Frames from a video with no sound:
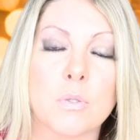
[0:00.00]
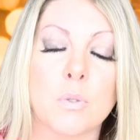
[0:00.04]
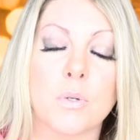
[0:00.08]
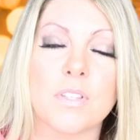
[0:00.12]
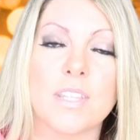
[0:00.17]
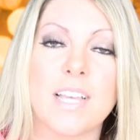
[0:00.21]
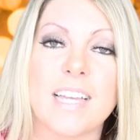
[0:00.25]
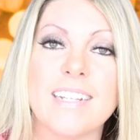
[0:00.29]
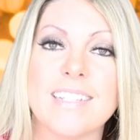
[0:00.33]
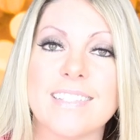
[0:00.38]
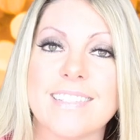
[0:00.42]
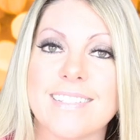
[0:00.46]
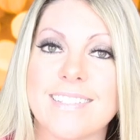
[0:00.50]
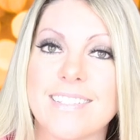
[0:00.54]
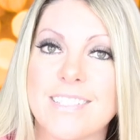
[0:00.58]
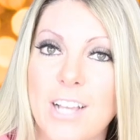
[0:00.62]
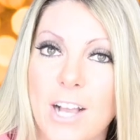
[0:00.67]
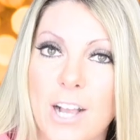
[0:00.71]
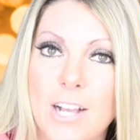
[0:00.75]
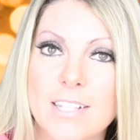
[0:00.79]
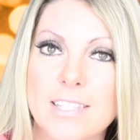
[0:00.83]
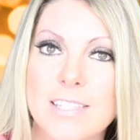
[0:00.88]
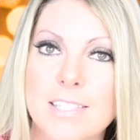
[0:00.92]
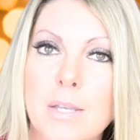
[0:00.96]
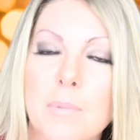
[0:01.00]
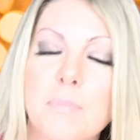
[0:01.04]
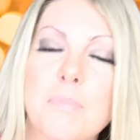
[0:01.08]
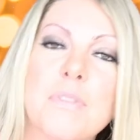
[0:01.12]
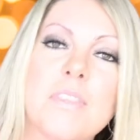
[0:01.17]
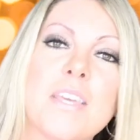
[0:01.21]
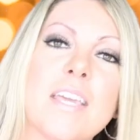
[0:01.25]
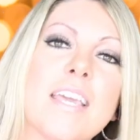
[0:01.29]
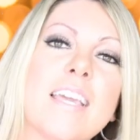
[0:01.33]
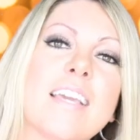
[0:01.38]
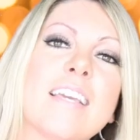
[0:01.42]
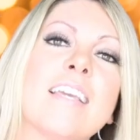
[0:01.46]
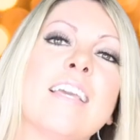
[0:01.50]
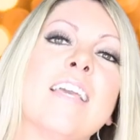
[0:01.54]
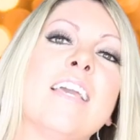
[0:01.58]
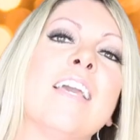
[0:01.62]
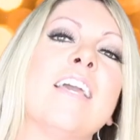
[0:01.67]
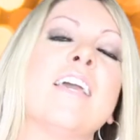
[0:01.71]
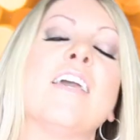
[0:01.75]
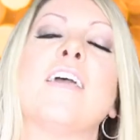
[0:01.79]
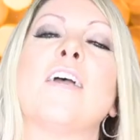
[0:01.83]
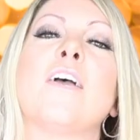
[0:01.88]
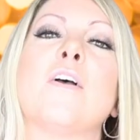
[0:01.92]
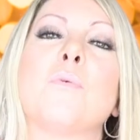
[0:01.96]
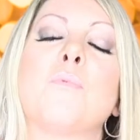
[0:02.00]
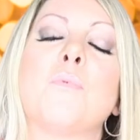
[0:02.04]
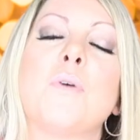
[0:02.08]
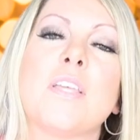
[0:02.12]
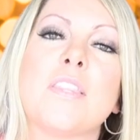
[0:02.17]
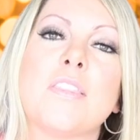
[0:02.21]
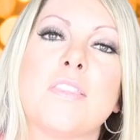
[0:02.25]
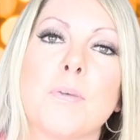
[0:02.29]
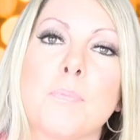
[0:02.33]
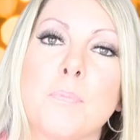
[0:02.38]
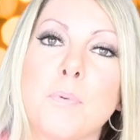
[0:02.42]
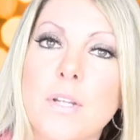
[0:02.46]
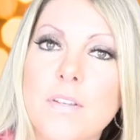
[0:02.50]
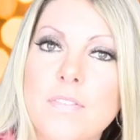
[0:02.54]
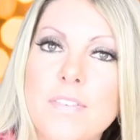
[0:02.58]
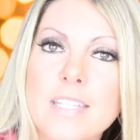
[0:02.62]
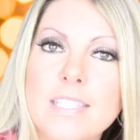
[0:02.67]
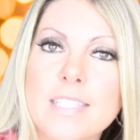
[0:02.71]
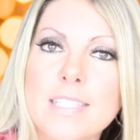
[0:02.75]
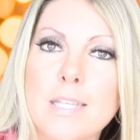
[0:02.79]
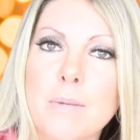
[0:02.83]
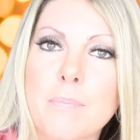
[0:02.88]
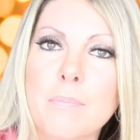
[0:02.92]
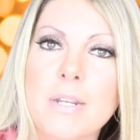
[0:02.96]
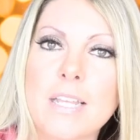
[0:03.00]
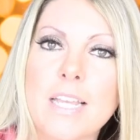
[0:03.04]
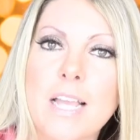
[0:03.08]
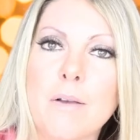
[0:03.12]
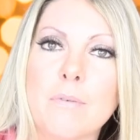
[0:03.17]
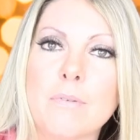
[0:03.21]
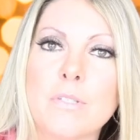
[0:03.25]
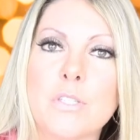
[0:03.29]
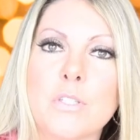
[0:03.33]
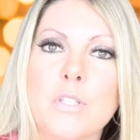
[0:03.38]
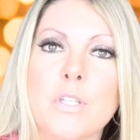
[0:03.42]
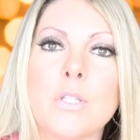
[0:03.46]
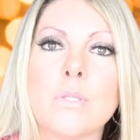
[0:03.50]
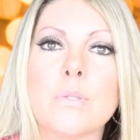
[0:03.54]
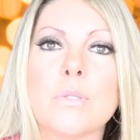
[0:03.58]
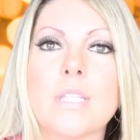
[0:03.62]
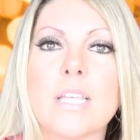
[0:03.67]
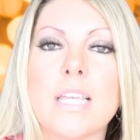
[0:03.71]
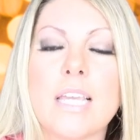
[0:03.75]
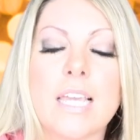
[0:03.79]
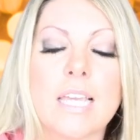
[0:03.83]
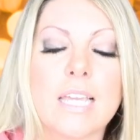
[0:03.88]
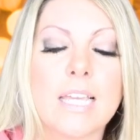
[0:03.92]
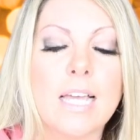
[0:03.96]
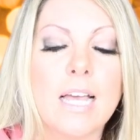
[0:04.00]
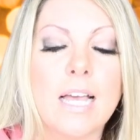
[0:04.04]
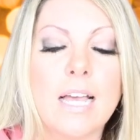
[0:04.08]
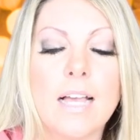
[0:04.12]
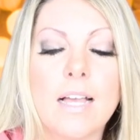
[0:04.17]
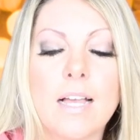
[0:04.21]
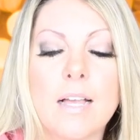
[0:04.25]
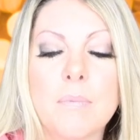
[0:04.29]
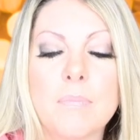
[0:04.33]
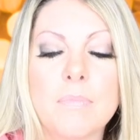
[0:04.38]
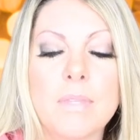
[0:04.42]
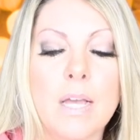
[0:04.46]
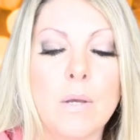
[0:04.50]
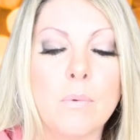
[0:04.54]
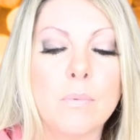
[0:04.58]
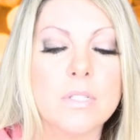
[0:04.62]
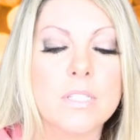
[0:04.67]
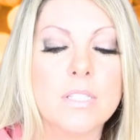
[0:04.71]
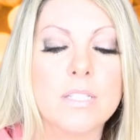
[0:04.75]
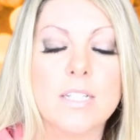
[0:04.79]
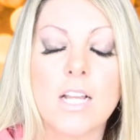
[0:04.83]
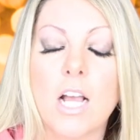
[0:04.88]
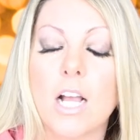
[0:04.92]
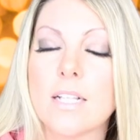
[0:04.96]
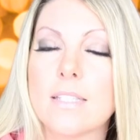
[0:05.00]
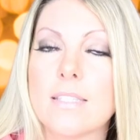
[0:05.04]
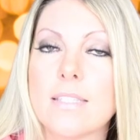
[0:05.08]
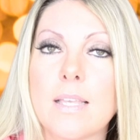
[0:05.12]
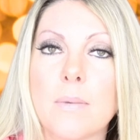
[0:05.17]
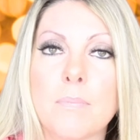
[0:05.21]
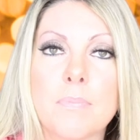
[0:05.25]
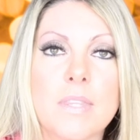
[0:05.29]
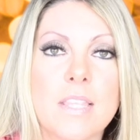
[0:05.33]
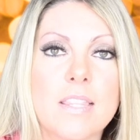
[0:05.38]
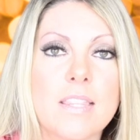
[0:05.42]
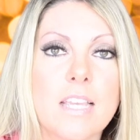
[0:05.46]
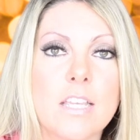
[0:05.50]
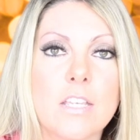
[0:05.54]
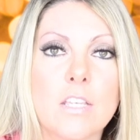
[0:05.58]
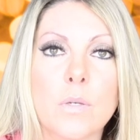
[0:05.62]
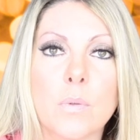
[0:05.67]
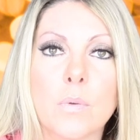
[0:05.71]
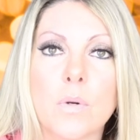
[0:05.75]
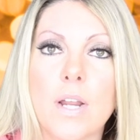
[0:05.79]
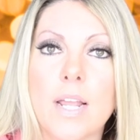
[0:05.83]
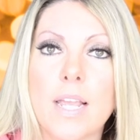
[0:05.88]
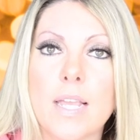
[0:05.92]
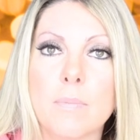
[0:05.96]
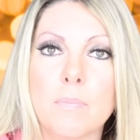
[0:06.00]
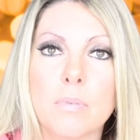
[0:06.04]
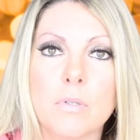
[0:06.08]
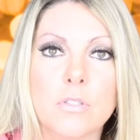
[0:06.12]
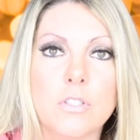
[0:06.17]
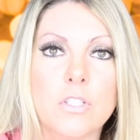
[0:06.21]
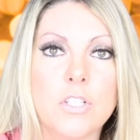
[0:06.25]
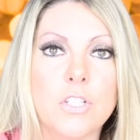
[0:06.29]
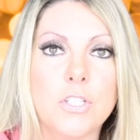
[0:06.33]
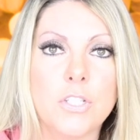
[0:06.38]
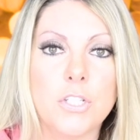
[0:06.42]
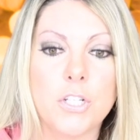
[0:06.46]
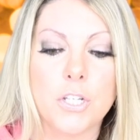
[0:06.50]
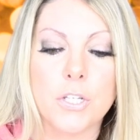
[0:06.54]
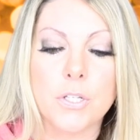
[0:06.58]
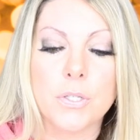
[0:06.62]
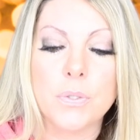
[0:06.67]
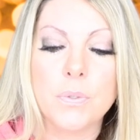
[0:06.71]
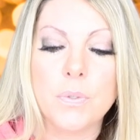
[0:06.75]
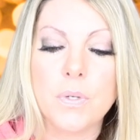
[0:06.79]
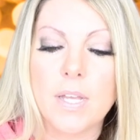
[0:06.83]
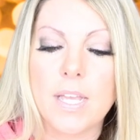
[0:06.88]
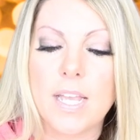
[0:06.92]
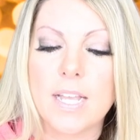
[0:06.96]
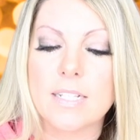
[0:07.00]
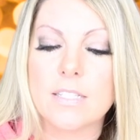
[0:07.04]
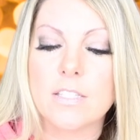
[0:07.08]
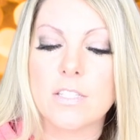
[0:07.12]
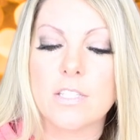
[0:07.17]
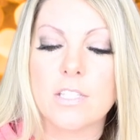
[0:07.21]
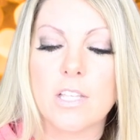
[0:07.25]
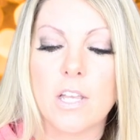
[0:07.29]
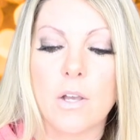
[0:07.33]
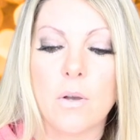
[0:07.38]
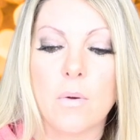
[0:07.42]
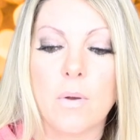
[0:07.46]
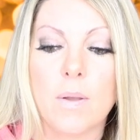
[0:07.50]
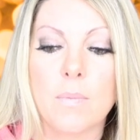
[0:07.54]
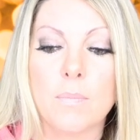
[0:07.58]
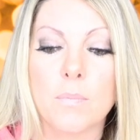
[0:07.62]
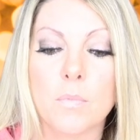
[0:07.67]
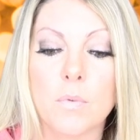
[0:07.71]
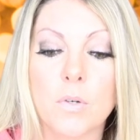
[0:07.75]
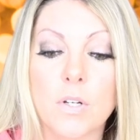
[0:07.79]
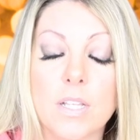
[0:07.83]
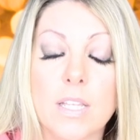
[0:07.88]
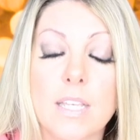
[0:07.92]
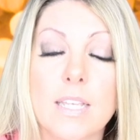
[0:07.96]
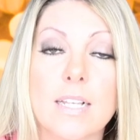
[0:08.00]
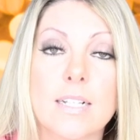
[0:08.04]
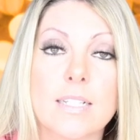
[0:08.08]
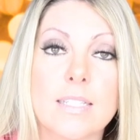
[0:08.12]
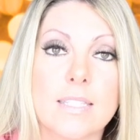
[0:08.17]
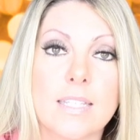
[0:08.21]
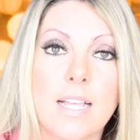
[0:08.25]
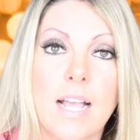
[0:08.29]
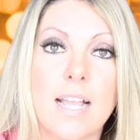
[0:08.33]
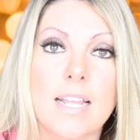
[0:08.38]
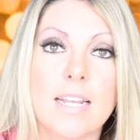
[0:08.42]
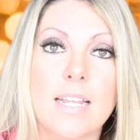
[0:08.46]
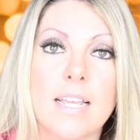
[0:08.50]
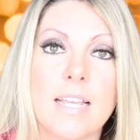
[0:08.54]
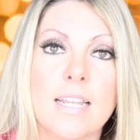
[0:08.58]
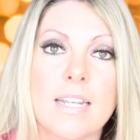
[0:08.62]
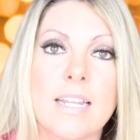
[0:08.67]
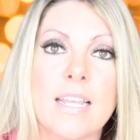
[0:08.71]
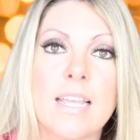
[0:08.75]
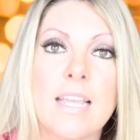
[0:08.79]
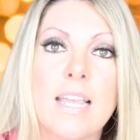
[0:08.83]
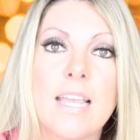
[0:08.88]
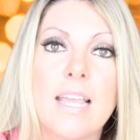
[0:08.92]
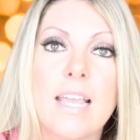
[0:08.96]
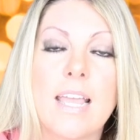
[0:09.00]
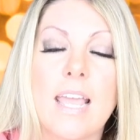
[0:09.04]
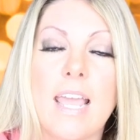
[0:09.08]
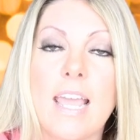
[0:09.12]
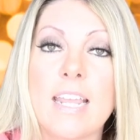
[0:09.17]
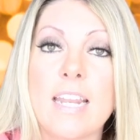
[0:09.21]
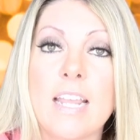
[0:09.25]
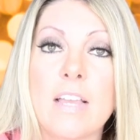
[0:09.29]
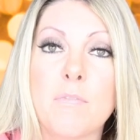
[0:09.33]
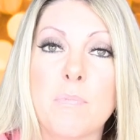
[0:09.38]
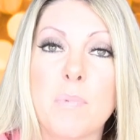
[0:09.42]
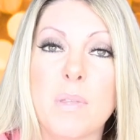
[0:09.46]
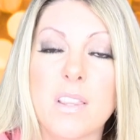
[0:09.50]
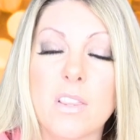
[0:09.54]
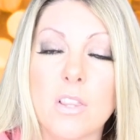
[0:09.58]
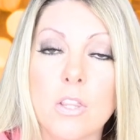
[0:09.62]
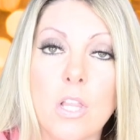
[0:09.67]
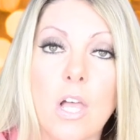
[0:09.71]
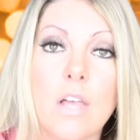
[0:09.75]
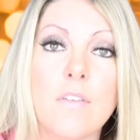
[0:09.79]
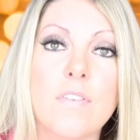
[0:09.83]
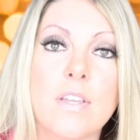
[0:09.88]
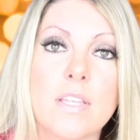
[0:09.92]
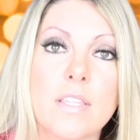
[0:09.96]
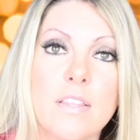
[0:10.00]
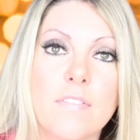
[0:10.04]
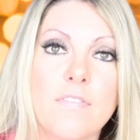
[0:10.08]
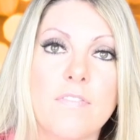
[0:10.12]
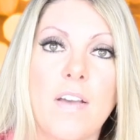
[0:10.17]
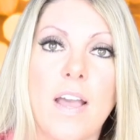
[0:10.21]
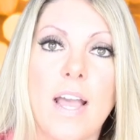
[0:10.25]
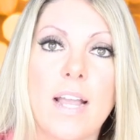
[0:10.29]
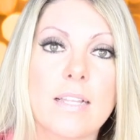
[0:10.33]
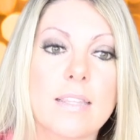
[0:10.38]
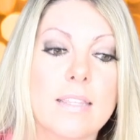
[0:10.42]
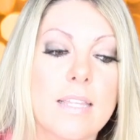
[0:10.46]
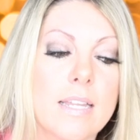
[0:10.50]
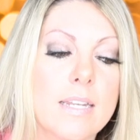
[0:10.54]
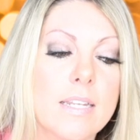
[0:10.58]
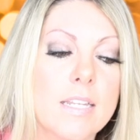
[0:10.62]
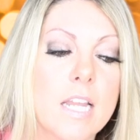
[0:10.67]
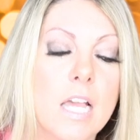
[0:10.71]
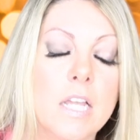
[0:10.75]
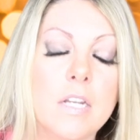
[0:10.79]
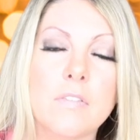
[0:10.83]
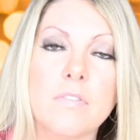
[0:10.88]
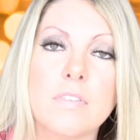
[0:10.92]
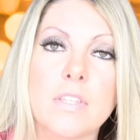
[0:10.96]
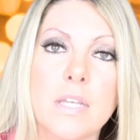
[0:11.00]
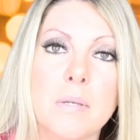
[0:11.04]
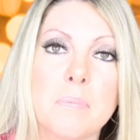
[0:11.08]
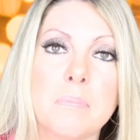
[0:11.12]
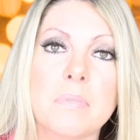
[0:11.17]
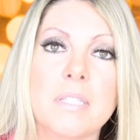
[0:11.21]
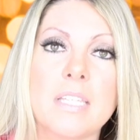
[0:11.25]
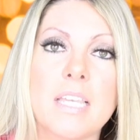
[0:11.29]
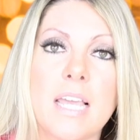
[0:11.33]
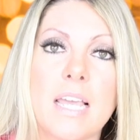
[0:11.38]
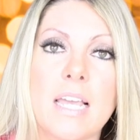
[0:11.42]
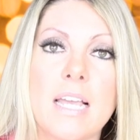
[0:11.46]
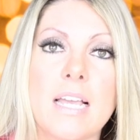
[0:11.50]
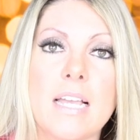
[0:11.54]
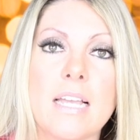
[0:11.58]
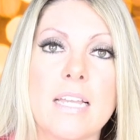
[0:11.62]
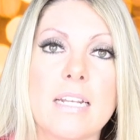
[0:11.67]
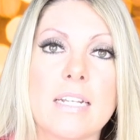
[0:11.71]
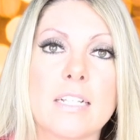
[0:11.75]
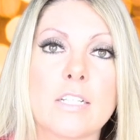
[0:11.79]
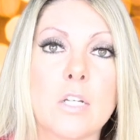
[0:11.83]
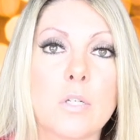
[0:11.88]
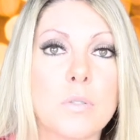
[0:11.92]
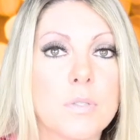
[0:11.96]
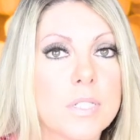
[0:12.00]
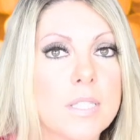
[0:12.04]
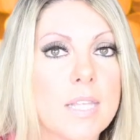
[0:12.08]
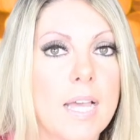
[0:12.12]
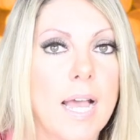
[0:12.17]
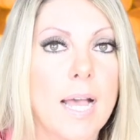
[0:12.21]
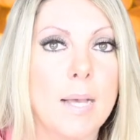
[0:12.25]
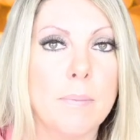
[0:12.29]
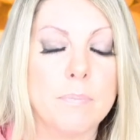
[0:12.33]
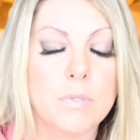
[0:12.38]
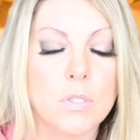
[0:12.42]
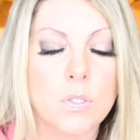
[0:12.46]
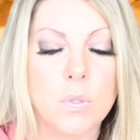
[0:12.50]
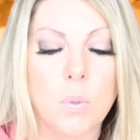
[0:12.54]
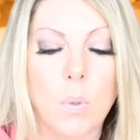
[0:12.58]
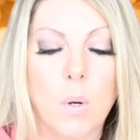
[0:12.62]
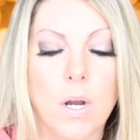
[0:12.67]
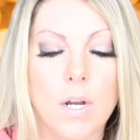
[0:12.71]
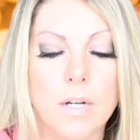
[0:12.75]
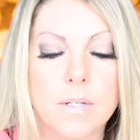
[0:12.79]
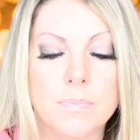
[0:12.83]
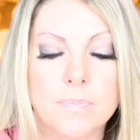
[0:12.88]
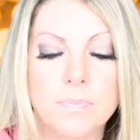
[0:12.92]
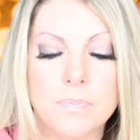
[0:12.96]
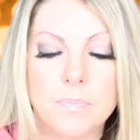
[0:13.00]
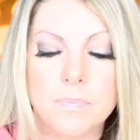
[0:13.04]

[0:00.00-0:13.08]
Store. That is not something with the previous company I was using, um, that was not something that you were able to do. And so I'm really excited and have been loving the fact that none of them can go to the app store.